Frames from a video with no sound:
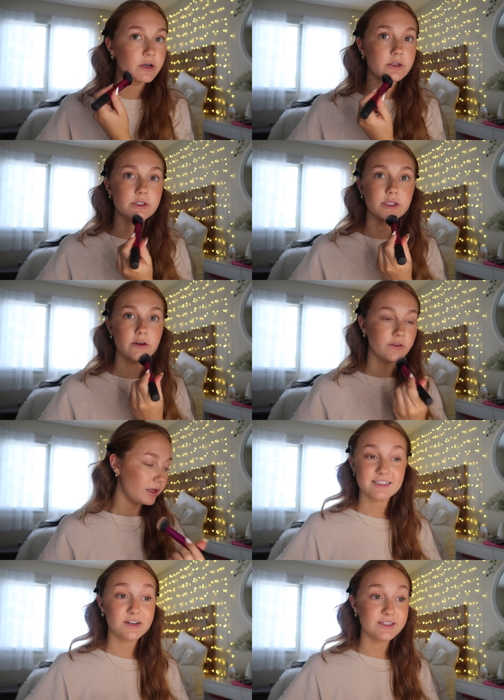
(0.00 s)
on and stuff.
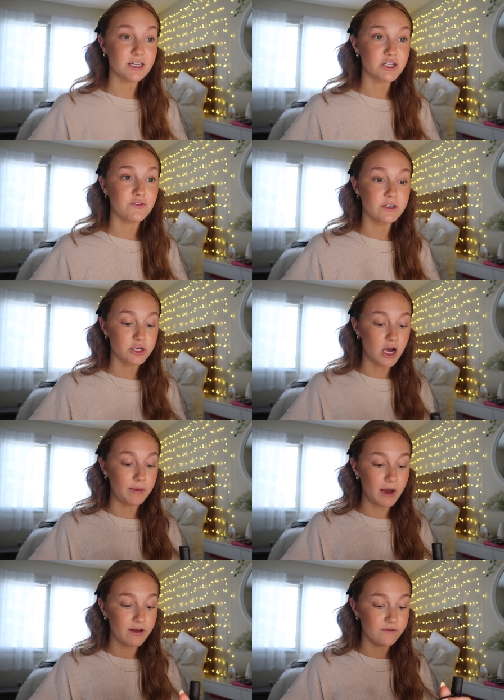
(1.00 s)
It's literally such a fun
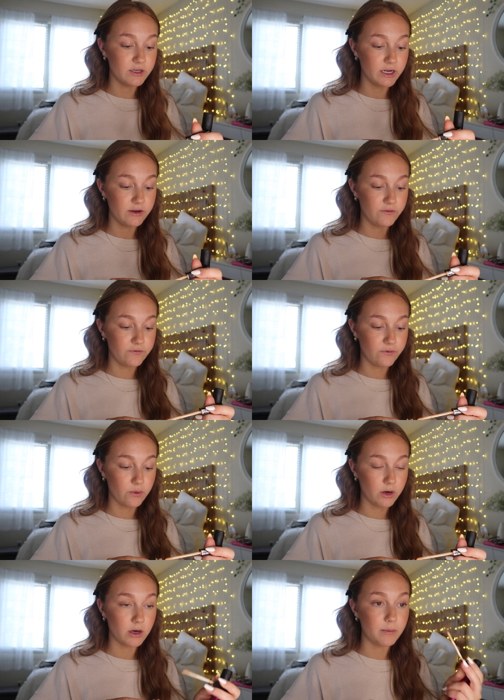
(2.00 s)
job. I've done it
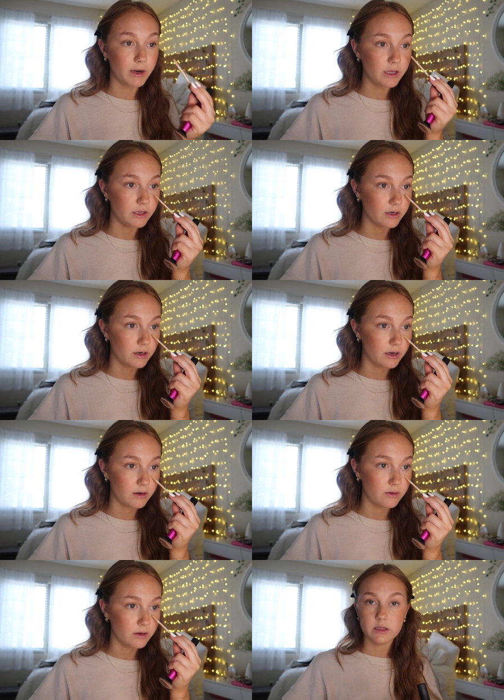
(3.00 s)
for about a year
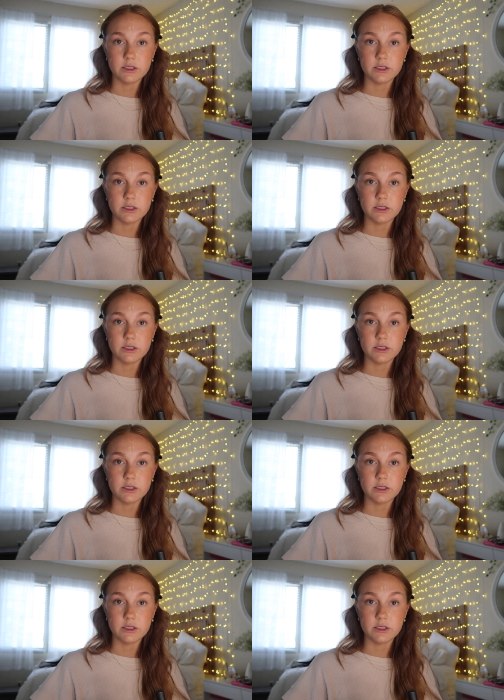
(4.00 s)
now.